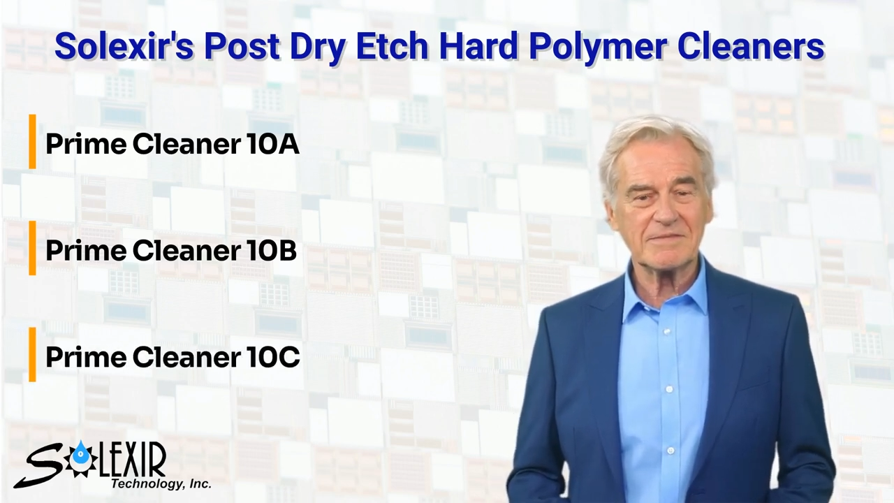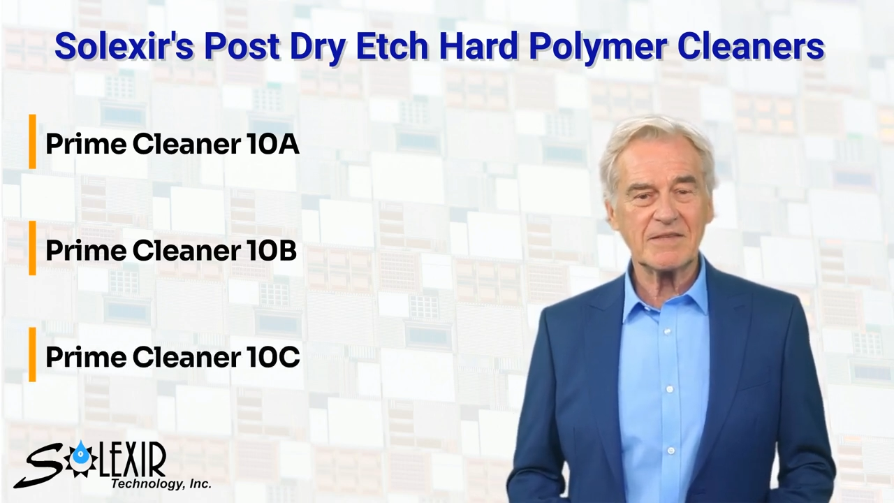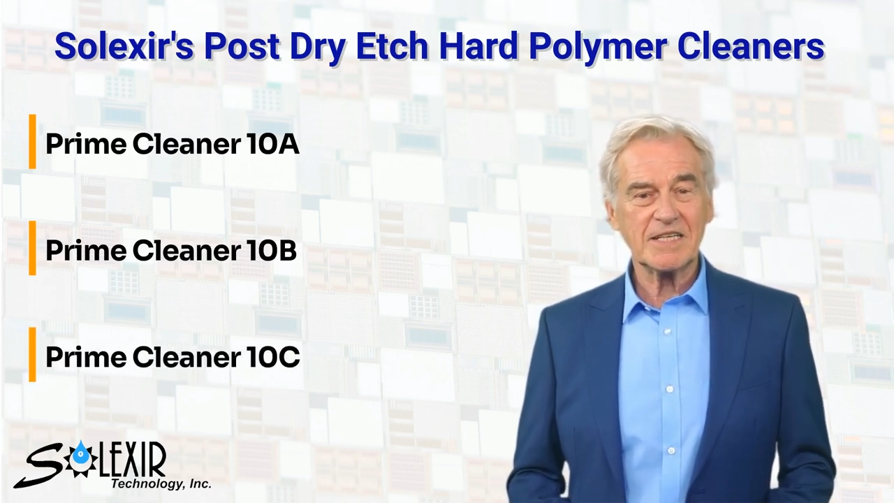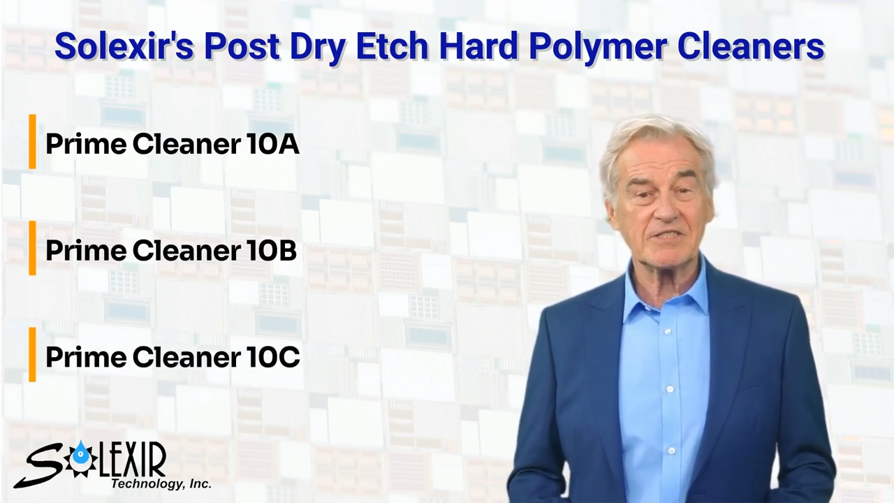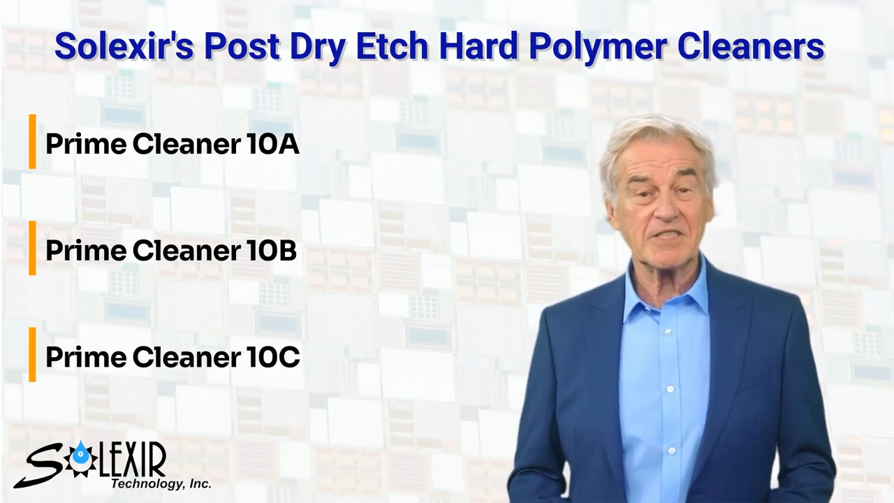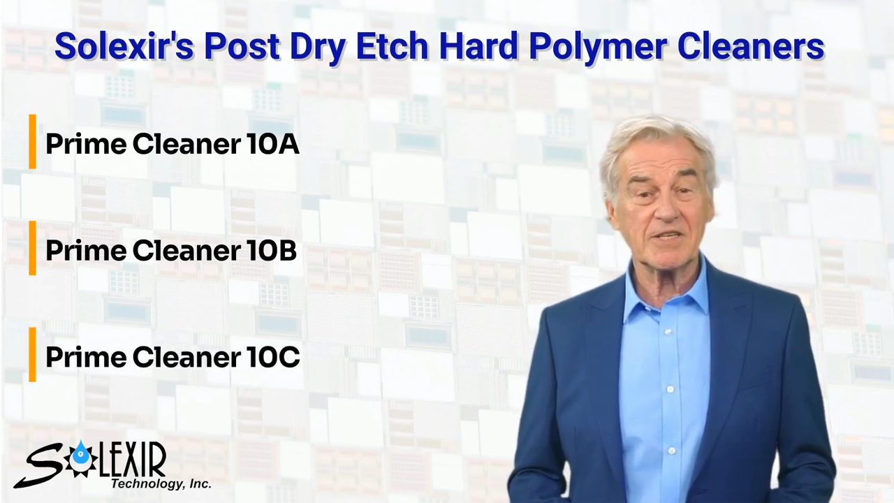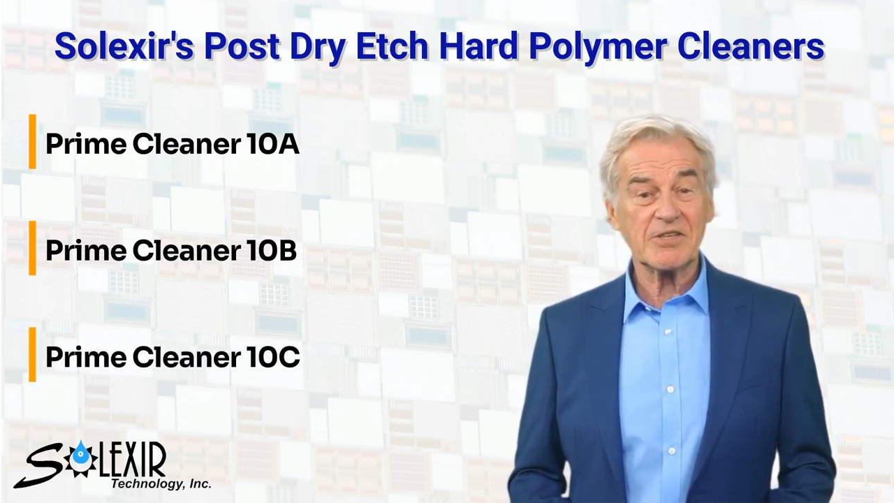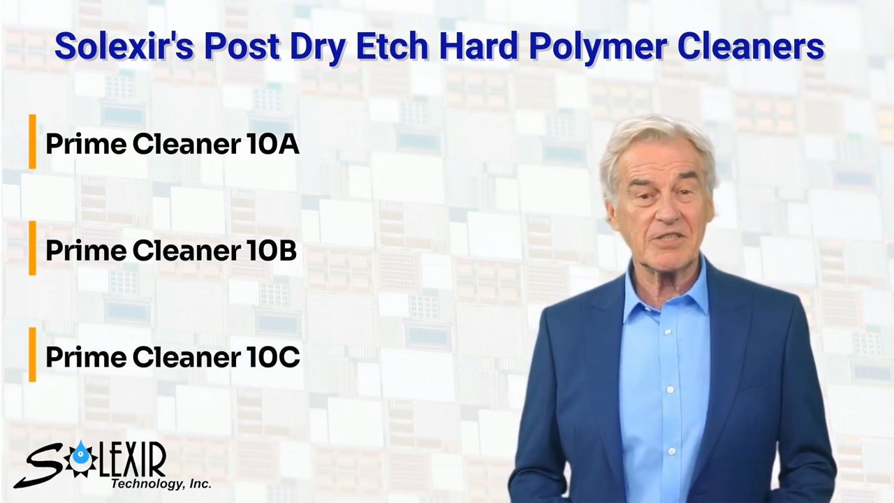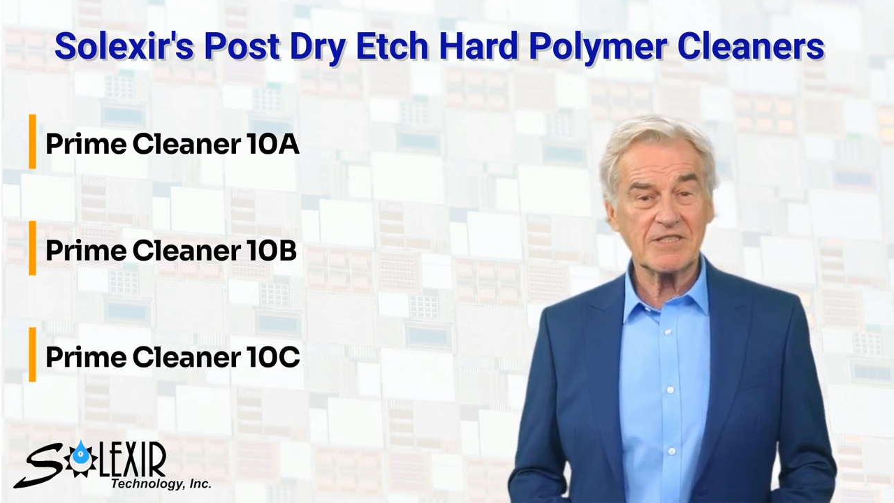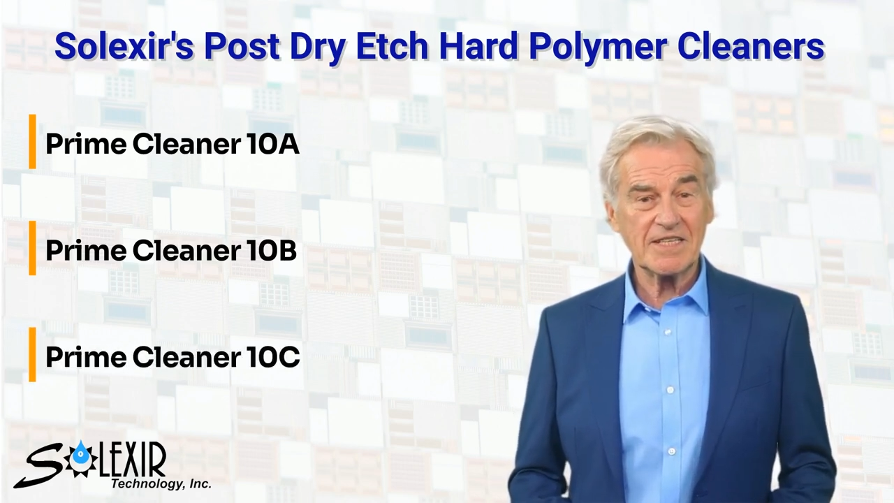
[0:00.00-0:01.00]
These
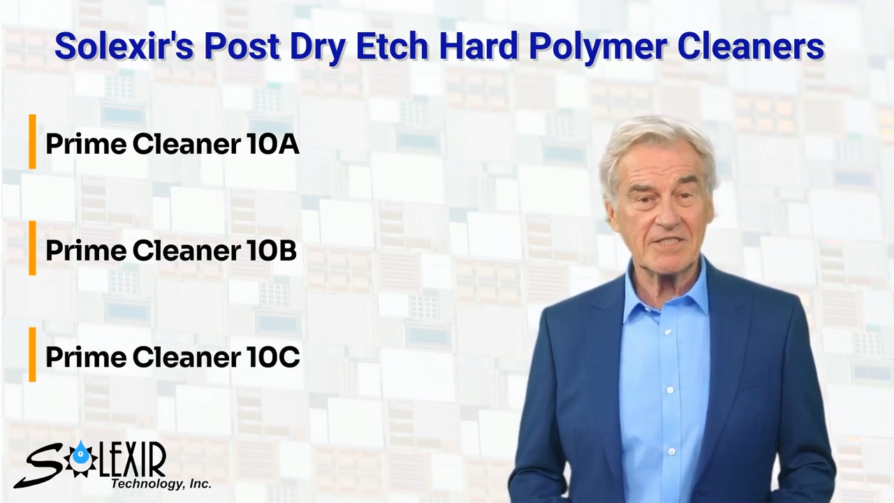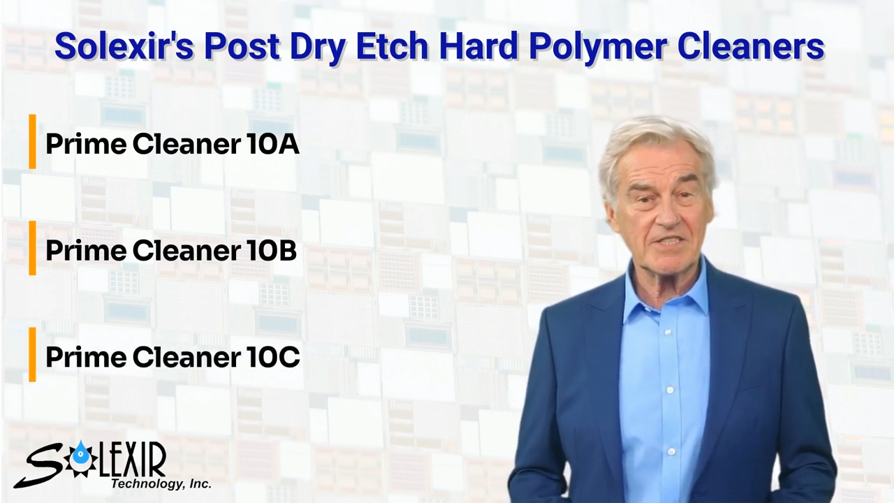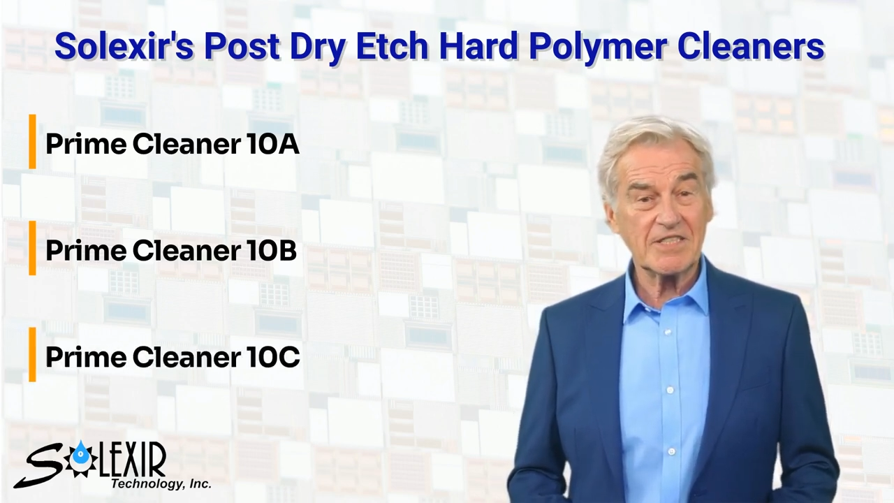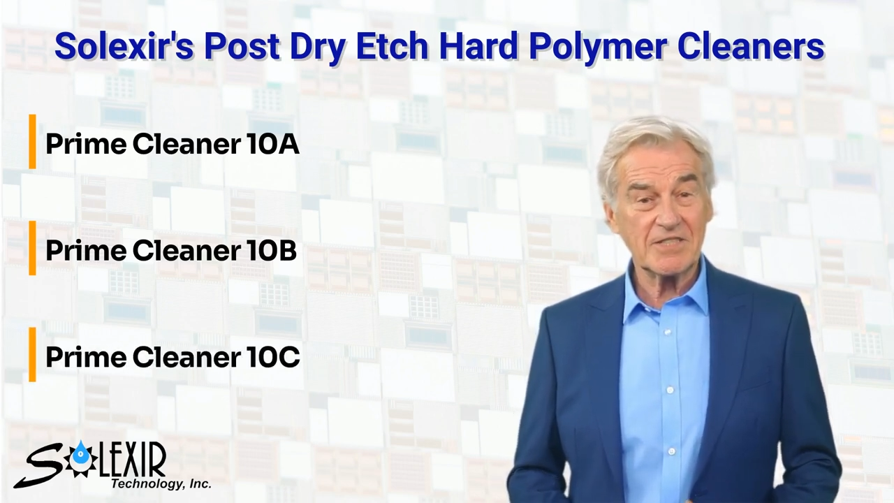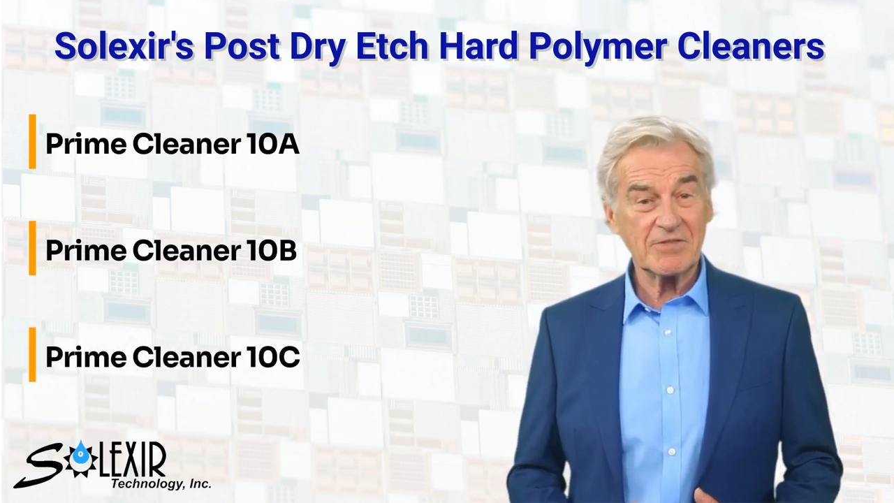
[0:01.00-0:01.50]
solutions consist